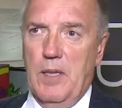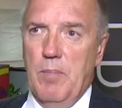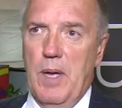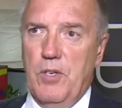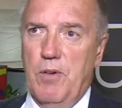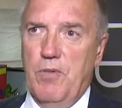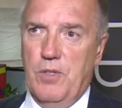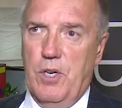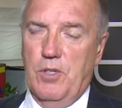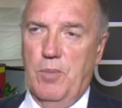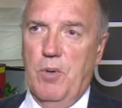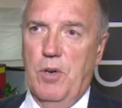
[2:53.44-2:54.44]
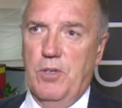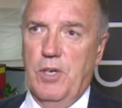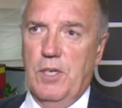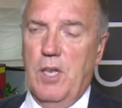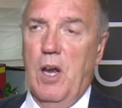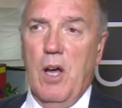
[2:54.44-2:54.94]
the major infrastructure
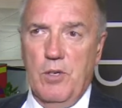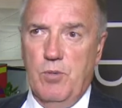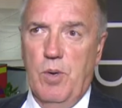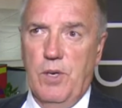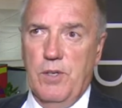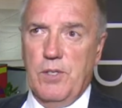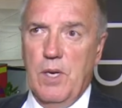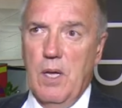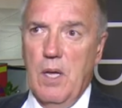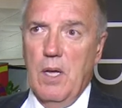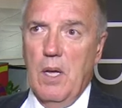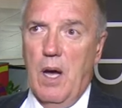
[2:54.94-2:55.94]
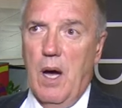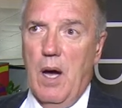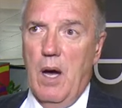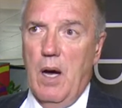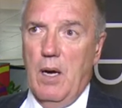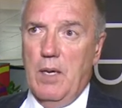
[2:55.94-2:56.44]
projects, the large ones,
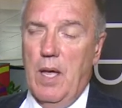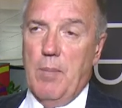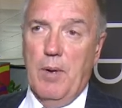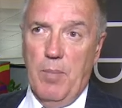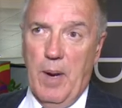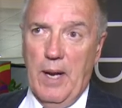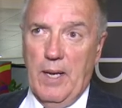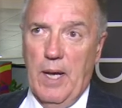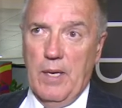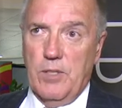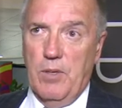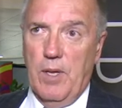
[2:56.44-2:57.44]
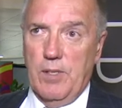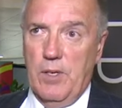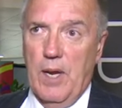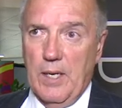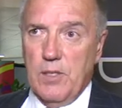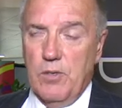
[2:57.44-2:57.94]
come under the Planning Act
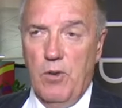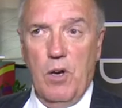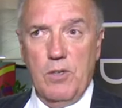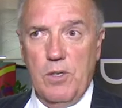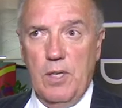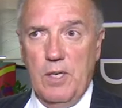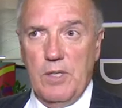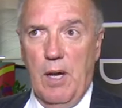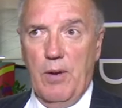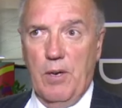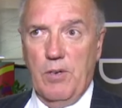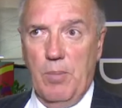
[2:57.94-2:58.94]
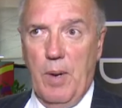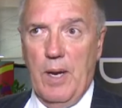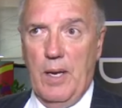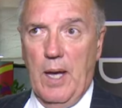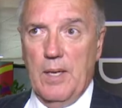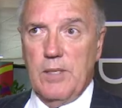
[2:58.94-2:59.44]
2008, not the Town and Country
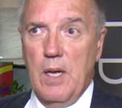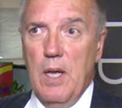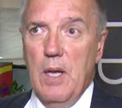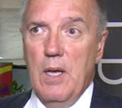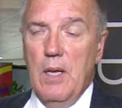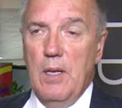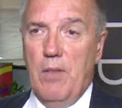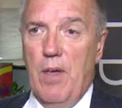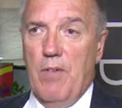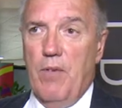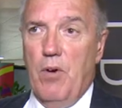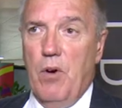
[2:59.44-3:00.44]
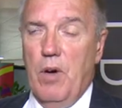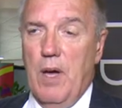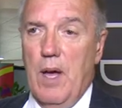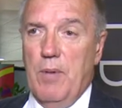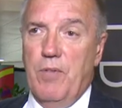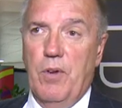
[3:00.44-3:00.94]
Planning Act. Therefore,
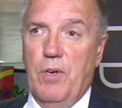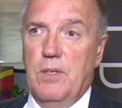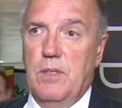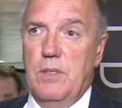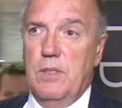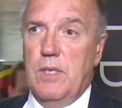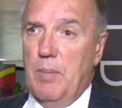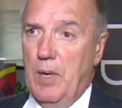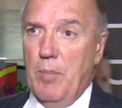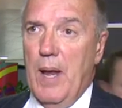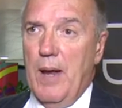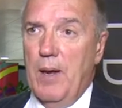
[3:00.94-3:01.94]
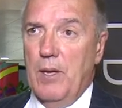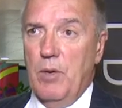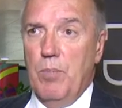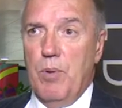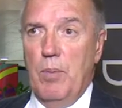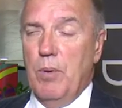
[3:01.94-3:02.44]
if you're a typical planner,
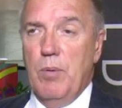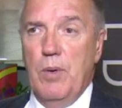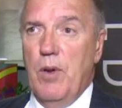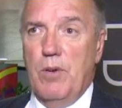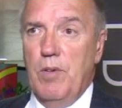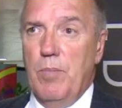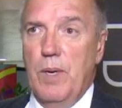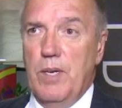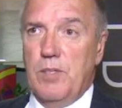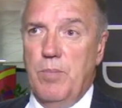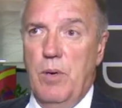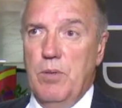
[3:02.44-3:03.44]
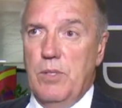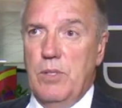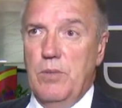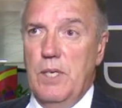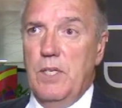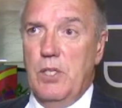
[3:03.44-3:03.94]
you probably will not have been exposed
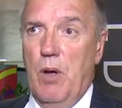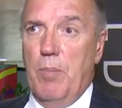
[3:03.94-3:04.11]
to DC